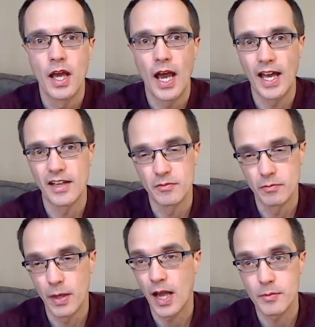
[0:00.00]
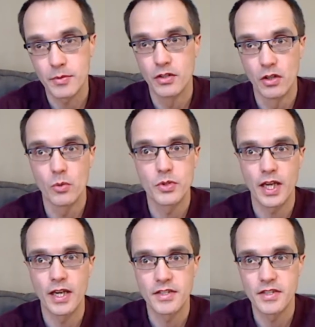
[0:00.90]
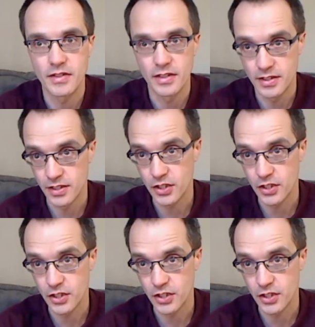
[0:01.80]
and perhaps in those cases the additional